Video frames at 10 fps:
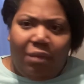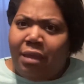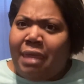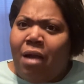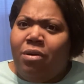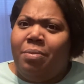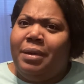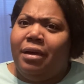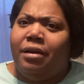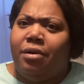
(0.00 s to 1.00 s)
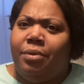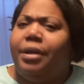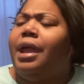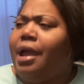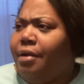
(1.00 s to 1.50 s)
that would be a good one
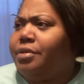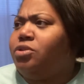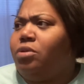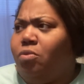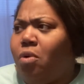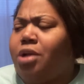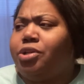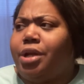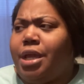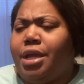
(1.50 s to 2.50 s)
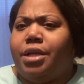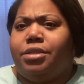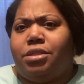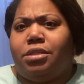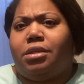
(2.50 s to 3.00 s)
to have, because you can wash your
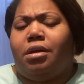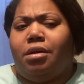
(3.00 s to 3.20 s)
hands,